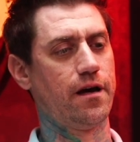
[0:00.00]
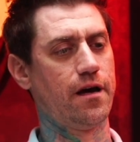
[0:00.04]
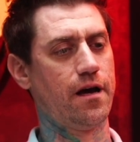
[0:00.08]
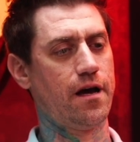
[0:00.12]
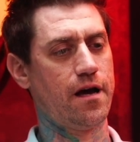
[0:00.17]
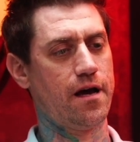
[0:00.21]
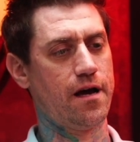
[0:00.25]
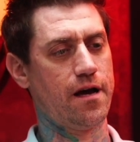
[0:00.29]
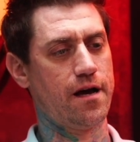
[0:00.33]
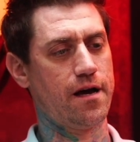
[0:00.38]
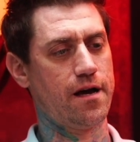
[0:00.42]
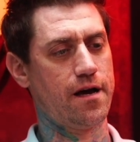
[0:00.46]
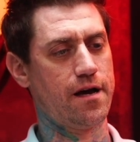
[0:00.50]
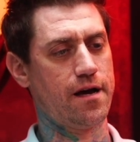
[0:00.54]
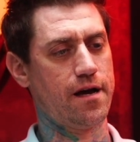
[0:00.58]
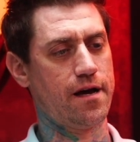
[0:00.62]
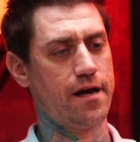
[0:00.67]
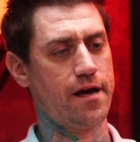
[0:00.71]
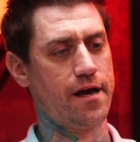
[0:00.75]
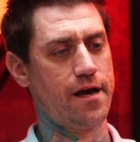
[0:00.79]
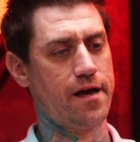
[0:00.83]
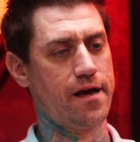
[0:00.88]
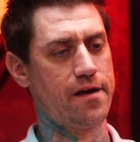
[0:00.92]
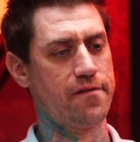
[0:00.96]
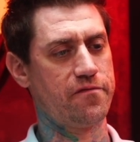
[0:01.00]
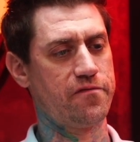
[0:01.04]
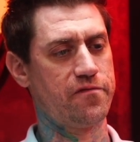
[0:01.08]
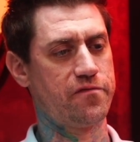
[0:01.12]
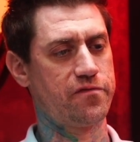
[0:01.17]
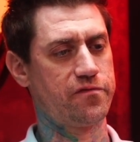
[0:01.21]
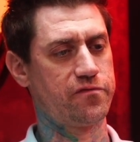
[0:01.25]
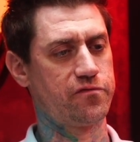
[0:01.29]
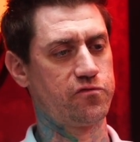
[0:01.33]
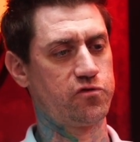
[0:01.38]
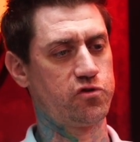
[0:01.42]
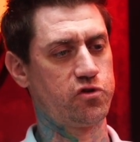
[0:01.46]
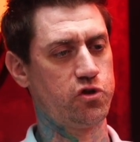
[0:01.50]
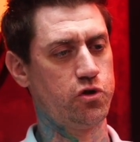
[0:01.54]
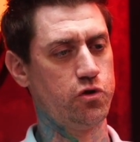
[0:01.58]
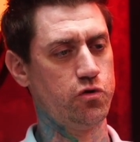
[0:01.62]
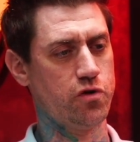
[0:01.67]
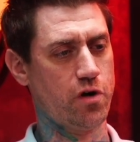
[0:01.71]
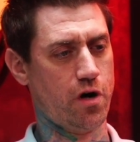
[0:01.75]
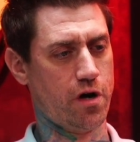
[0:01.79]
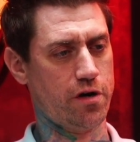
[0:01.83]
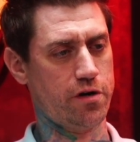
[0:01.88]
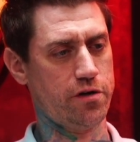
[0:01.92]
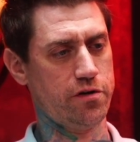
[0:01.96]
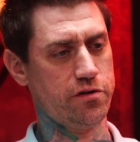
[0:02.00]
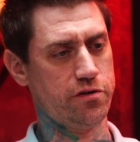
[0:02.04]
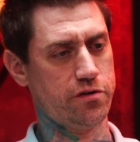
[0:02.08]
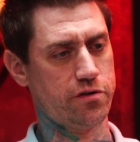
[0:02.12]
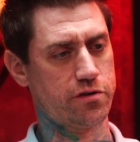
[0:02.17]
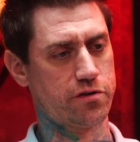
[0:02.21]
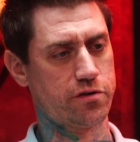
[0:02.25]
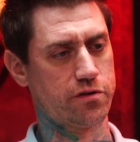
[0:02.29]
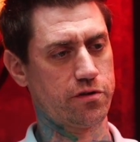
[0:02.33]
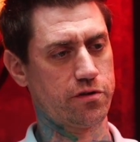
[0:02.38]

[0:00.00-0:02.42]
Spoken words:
I have 2 daughters.